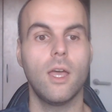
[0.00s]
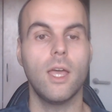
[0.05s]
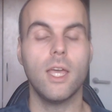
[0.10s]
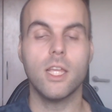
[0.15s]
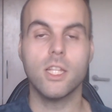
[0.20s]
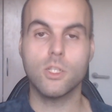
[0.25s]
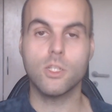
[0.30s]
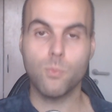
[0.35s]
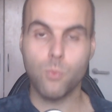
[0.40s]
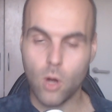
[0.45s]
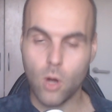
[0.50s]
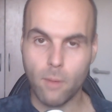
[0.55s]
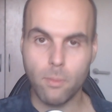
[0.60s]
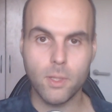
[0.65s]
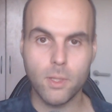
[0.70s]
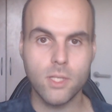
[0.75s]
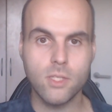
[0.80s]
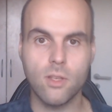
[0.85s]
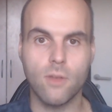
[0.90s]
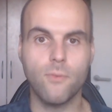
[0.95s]
It's
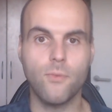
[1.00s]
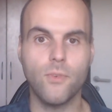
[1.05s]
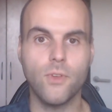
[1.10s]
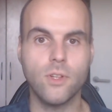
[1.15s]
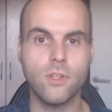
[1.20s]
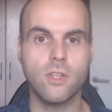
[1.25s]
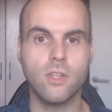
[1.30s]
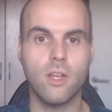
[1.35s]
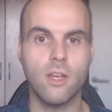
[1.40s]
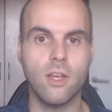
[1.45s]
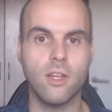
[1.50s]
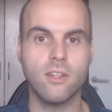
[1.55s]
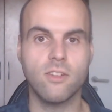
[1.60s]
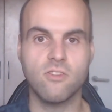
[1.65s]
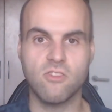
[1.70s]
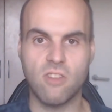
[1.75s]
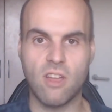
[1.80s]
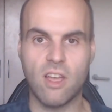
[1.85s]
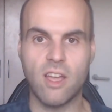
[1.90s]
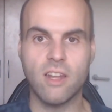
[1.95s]
probably something the
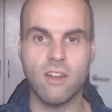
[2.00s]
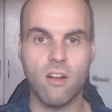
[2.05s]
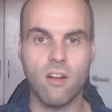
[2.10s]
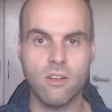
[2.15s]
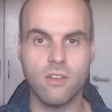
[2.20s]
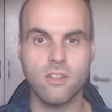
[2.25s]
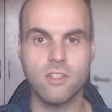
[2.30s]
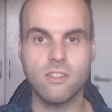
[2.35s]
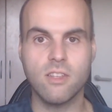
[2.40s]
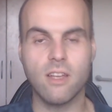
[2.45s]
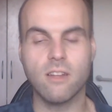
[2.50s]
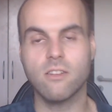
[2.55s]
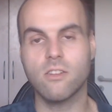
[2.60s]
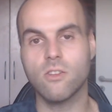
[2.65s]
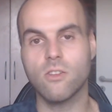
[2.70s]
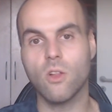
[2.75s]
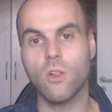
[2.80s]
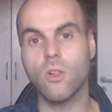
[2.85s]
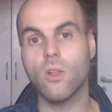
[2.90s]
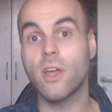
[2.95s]
design
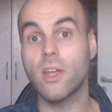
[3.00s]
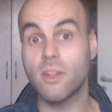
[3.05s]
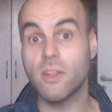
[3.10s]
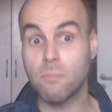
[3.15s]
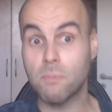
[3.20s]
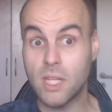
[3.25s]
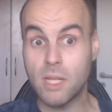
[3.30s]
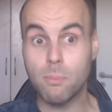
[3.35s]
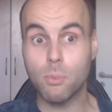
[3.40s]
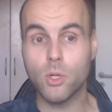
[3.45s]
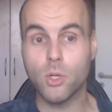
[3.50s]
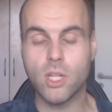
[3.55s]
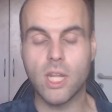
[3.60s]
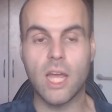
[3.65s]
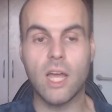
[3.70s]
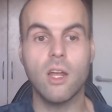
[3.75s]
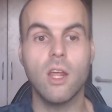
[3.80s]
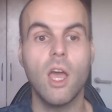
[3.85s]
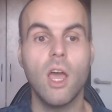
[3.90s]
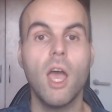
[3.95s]
architectural deeper
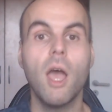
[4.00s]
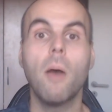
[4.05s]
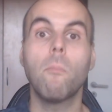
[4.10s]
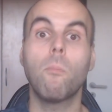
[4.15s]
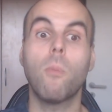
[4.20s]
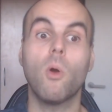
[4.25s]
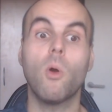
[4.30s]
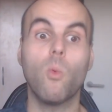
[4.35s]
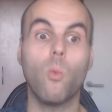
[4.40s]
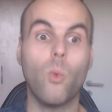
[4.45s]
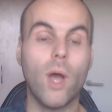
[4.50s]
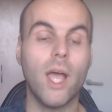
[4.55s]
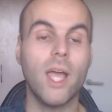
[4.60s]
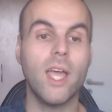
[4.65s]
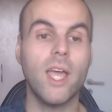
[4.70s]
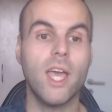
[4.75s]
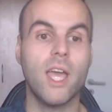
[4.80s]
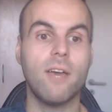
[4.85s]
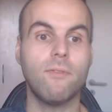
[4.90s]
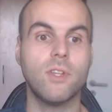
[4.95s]
down, but why
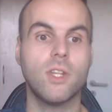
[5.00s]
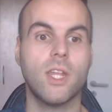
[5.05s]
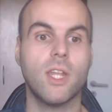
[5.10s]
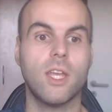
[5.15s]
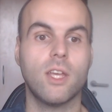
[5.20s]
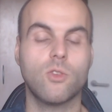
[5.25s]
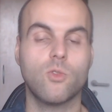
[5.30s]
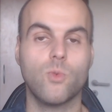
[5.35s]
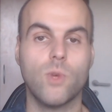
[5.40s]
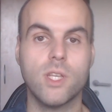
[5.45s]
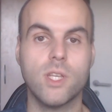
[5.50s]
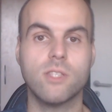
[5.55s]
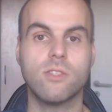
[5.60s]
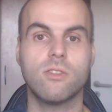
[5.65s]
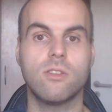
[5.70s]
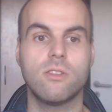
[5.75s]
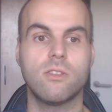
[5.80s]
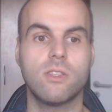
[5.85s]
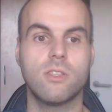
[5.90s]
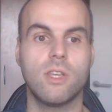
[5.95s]
haven't they addressed
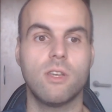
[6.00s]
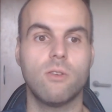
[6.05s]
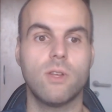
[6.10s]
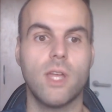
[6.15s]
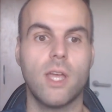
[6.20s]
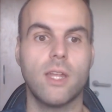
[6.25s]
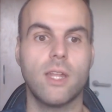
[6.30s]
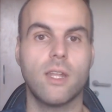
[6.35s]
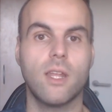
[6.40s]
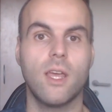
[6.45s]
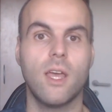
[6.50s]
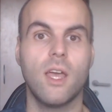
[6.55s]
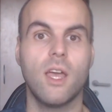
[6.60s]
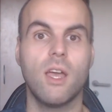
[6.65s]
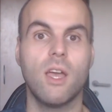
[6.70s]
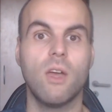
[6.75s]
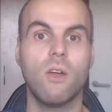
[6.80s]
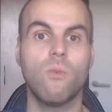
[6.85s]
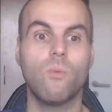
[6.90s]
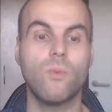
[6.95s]
this here yet?
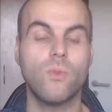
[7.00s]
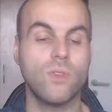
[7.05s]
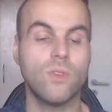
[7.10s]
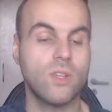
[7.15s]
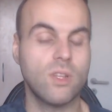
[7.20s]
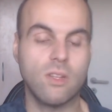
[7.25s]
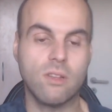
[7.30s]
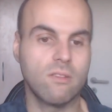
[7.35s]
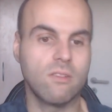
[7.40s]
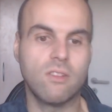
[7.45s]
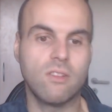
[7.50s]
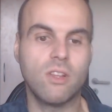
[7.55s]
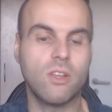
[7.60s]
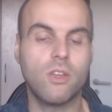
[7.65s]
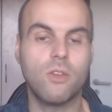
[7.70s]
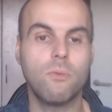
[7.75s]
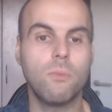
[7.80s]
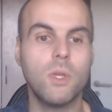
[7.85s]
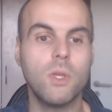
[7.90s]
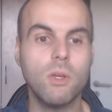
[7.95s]
The
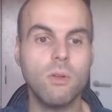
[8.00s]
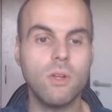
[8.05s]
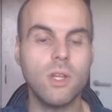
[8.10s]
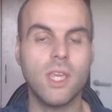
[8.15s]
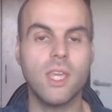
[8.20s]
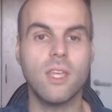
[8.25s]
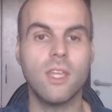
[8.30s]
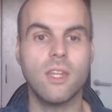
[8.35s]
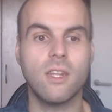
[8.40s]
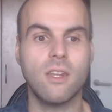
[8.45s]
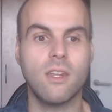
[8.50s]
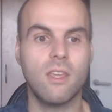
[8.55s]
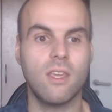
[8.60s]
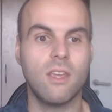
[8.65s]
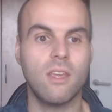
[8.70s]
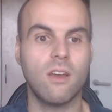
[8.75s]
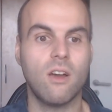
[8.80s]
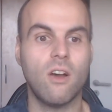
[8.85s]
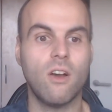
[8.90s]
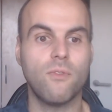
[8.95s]
community
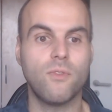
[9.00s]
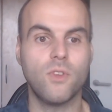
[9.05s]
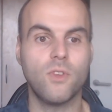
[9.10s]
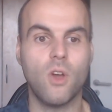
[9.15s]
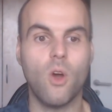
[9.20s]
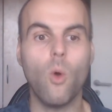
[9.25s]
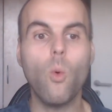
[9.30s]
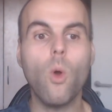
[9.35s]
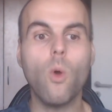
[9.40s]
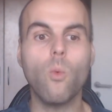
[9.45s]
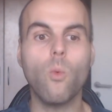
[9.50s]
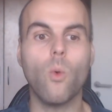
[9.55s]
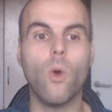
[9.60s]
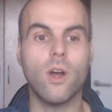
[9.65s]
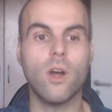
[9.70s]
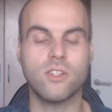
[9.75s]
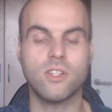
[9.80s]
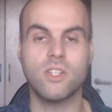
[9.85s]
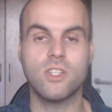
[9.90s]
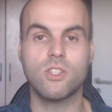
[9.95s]
of
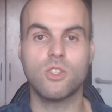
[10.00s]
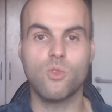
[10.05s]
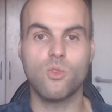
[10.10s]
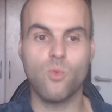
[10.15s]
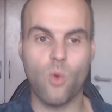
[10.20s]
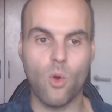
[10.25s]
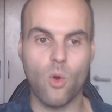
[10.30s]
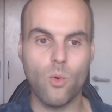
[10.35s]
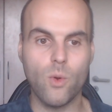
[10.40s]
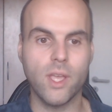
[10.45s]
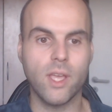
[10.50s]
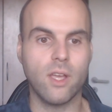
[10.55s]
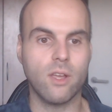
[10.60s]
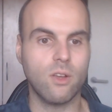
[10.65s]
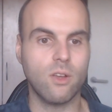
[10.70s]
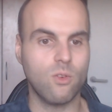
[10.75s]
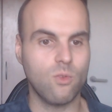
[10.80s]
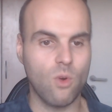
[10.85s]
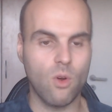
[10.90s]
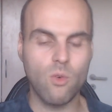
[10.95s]
Overwatch is growing
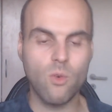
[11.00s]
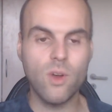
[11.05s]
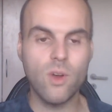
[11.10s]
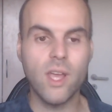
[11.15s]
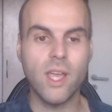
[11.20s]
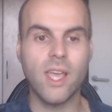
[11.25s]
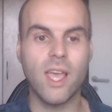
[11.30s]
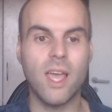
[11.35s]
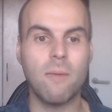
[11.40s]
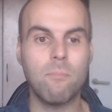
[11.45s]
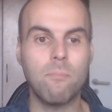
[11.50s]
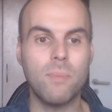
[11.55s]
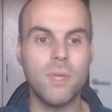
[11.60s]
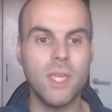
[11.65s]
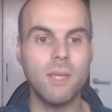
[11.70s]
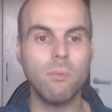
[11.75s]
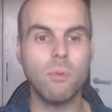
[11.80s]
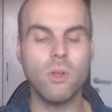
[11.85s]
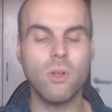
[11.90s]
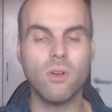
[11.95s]
and growing, and
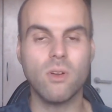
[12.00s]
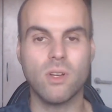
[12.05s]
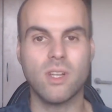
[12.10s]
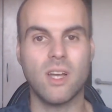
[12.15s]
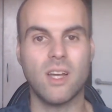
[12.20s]
people are